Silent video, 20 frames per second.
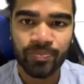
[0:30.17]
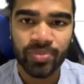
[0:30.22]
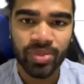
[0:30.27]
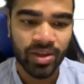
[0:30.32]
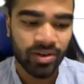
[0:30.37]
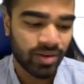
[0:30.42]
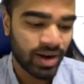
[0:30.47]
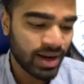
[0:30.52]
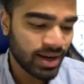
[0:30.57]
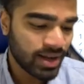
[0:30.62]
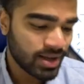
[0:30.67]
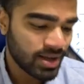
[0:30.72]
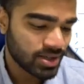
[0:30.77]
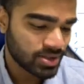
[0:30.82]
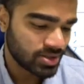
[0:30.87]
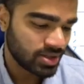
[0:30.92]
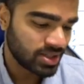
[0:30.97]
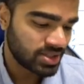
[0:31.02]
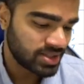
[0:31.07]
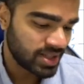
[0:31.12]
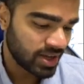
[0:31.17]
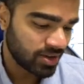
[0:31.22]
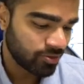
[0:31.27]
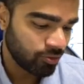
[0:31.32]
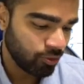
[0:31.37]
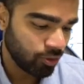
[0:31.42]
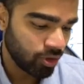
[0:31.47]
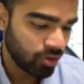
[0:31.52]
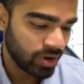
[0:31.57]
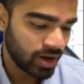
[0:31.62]
Right? So let's take
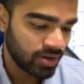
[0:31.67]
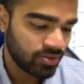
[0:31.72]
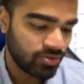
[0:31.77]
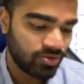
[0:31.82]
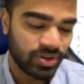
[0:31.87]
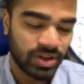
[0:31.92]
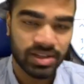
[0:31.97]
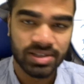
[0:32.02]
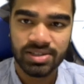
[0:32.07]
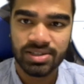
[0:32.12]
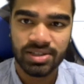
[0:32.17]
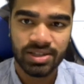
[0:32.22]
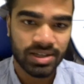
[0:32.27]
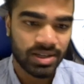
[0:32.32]
4 out first.